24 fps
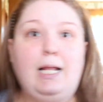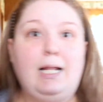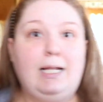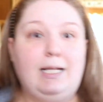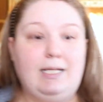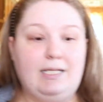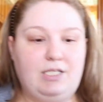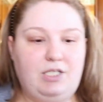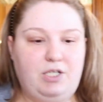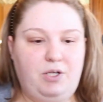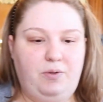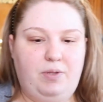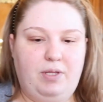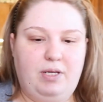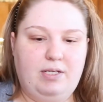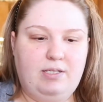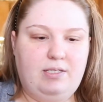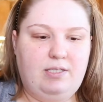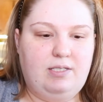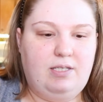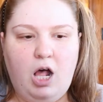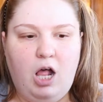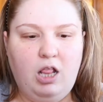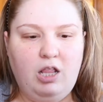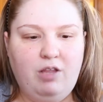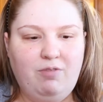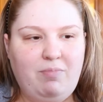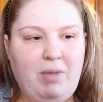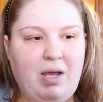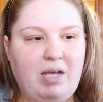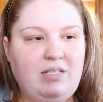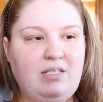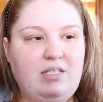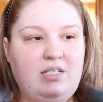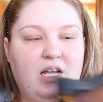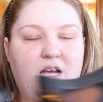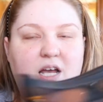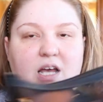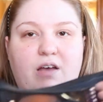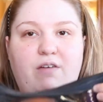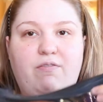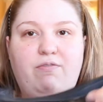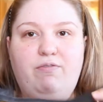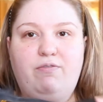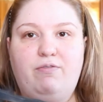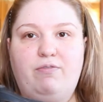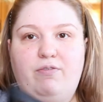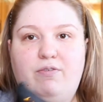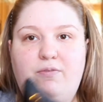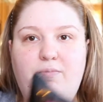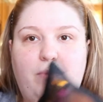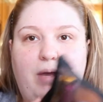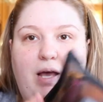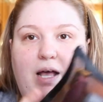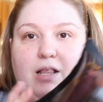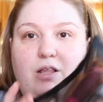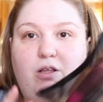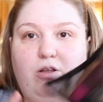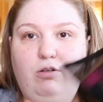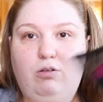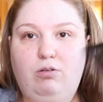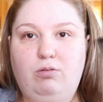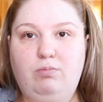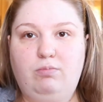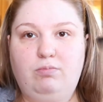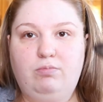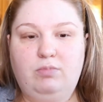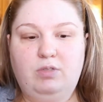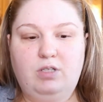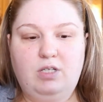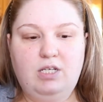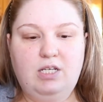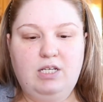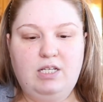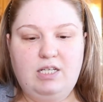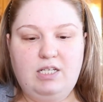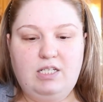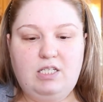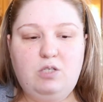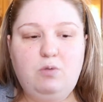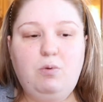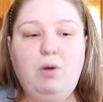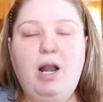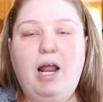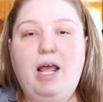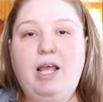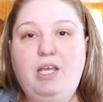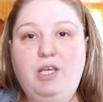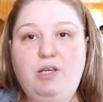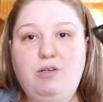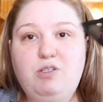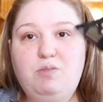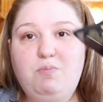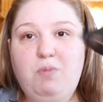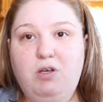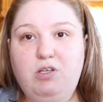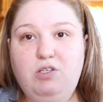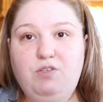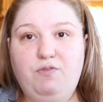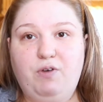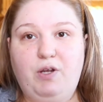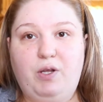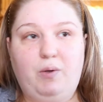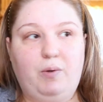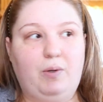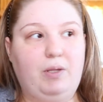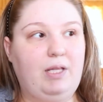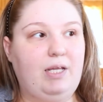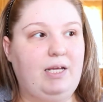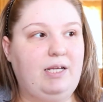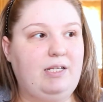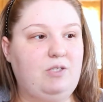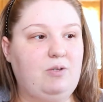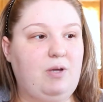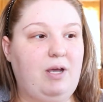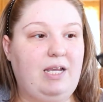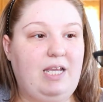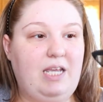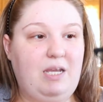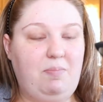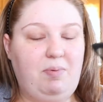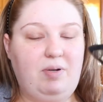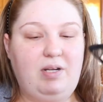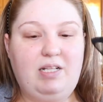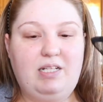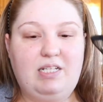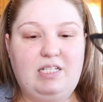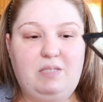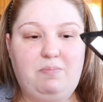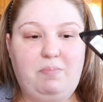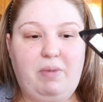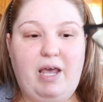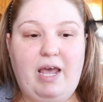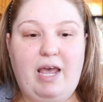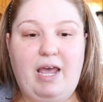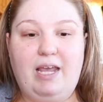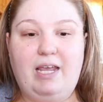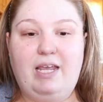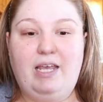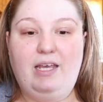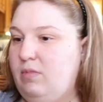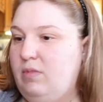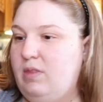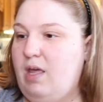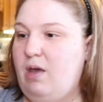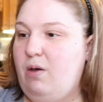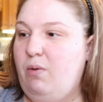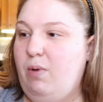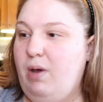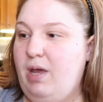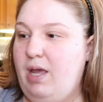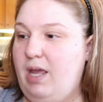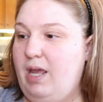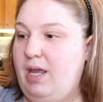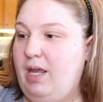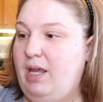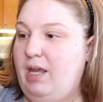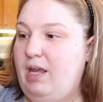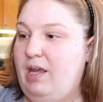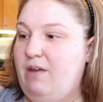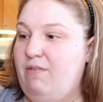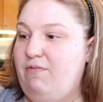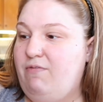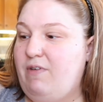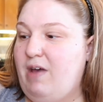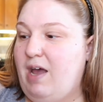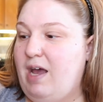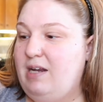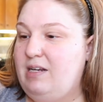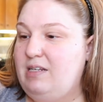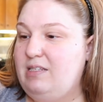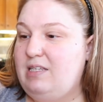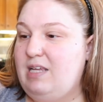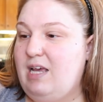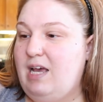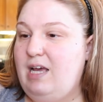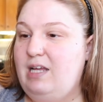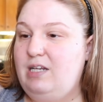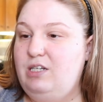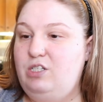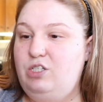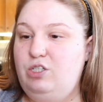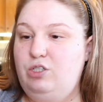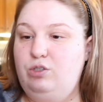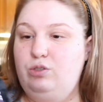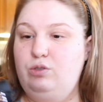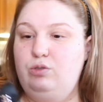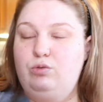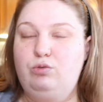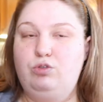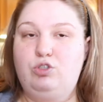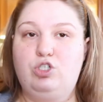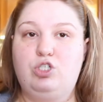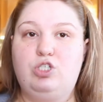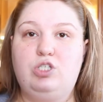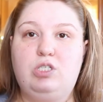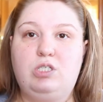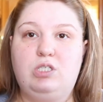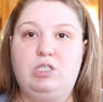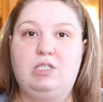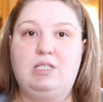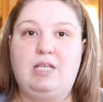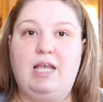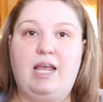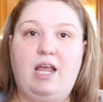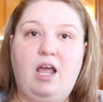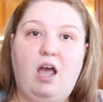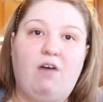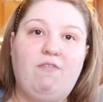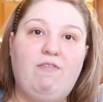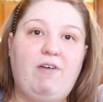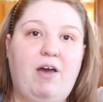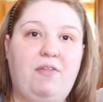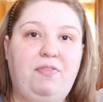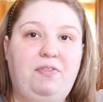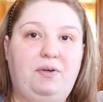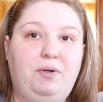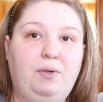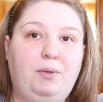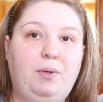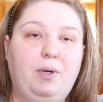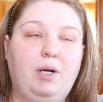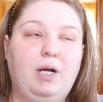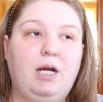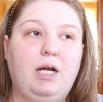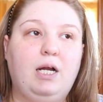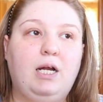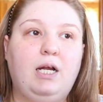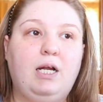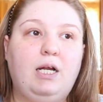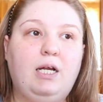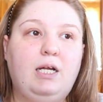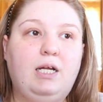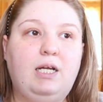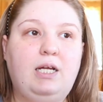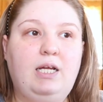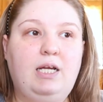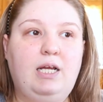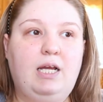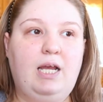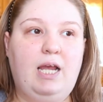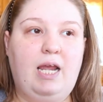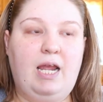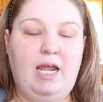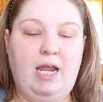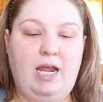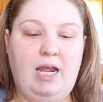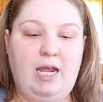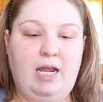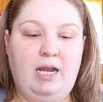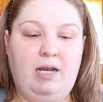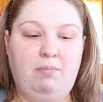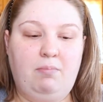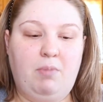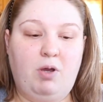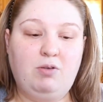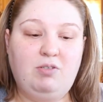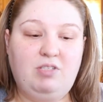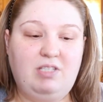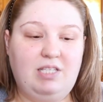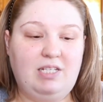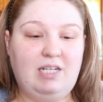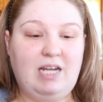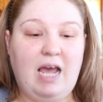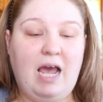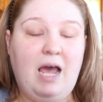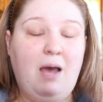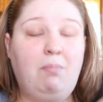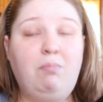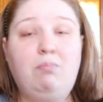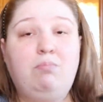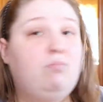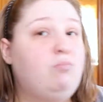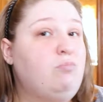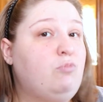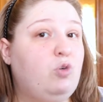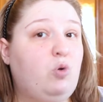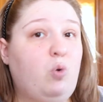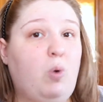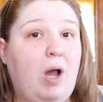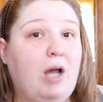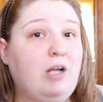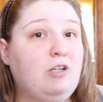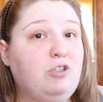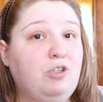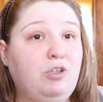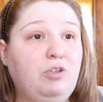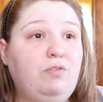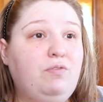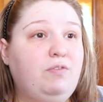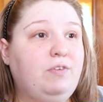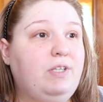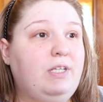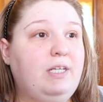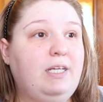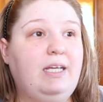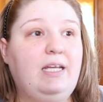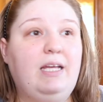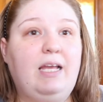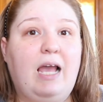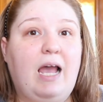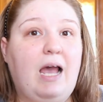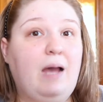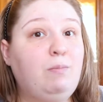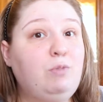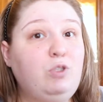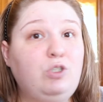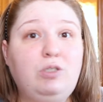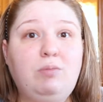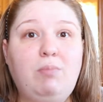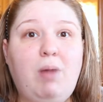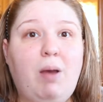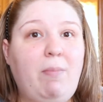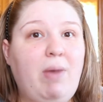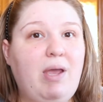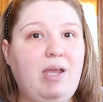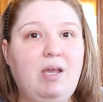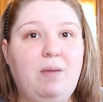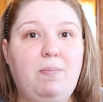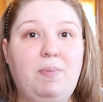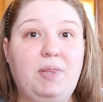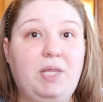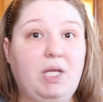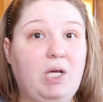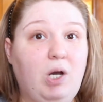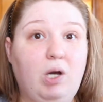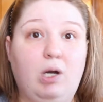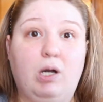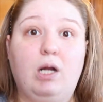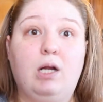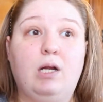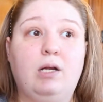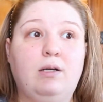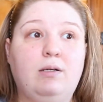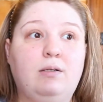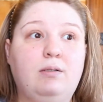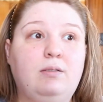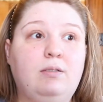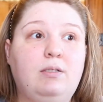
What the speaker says: Let's do this. All of my stuff, this is what I use most frequently. So I keep it in this bag. That way, if I decide to just take off out the door, and most of the time, quite truthfully, I'm doing my makeup in the car.